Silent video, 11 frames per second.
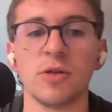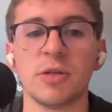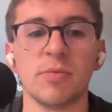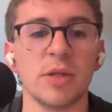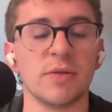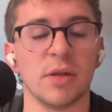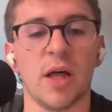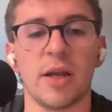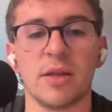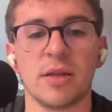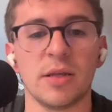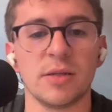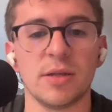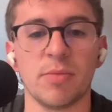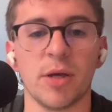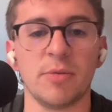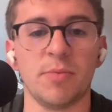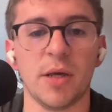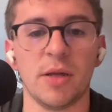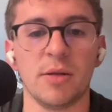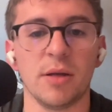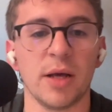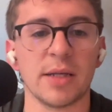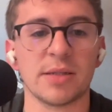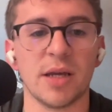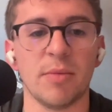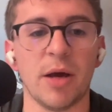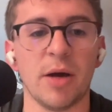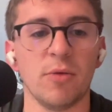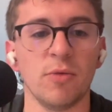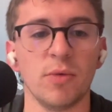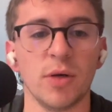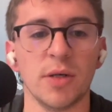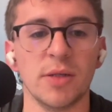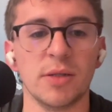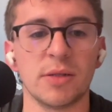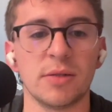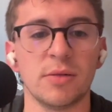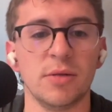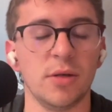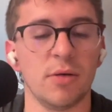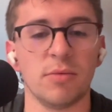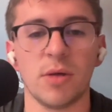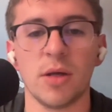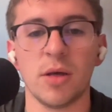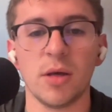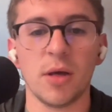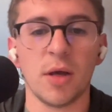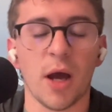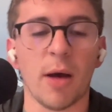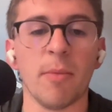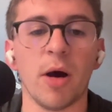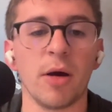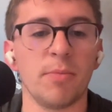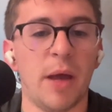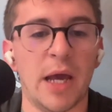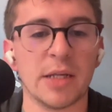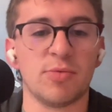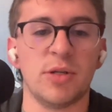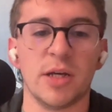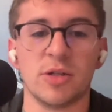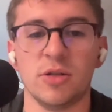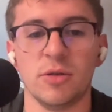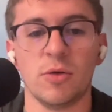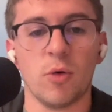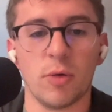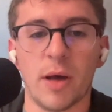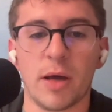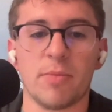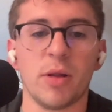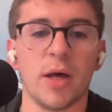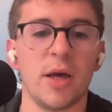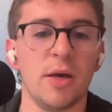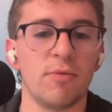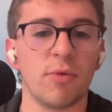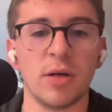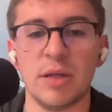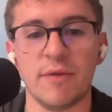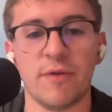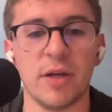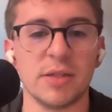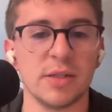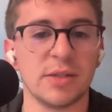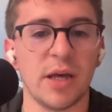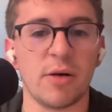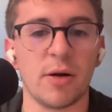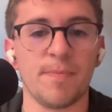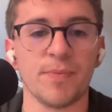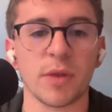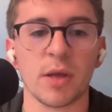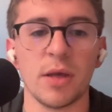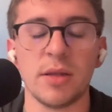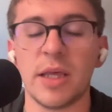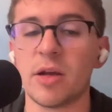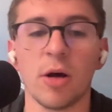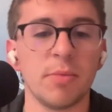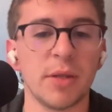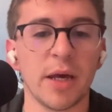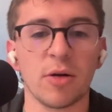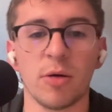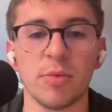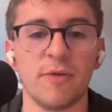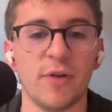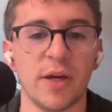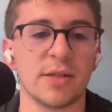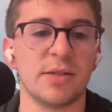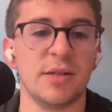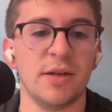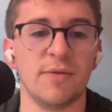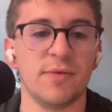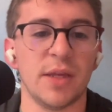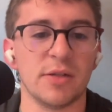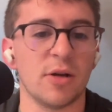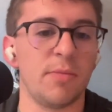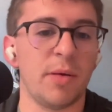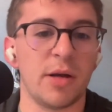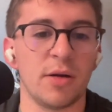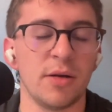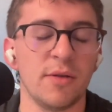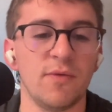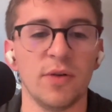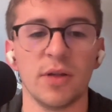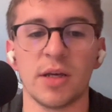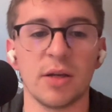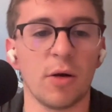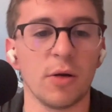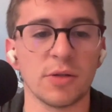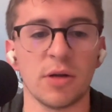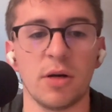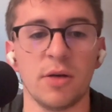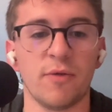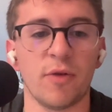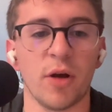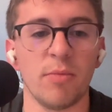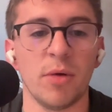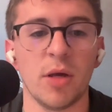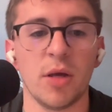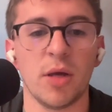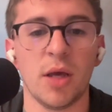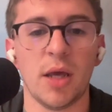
Narduzzi believes a lot of the things that plagued Pitt the last time out was, among pass protection, quarterback play, run defense, et cetera, that can all be fixed if they start better. I feel like it all started from